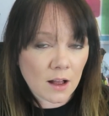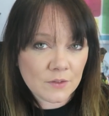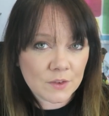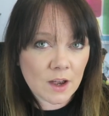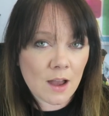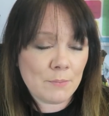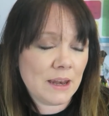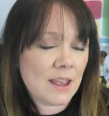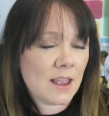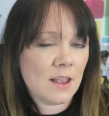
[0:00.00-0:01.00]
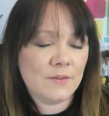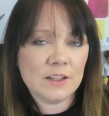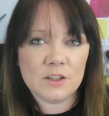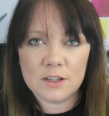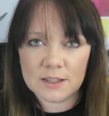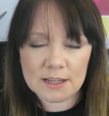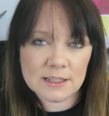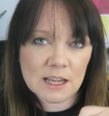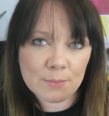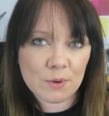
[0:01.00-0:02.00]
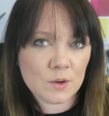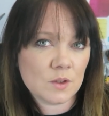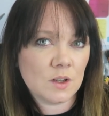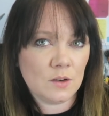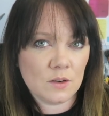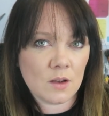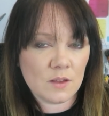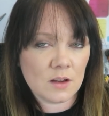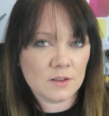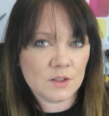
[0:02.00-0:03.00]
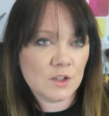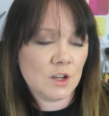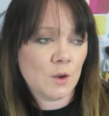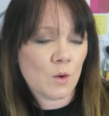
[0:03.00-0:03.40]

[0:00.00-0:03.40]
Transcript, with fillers: under a minute if it's just a tick box that you know the answer to,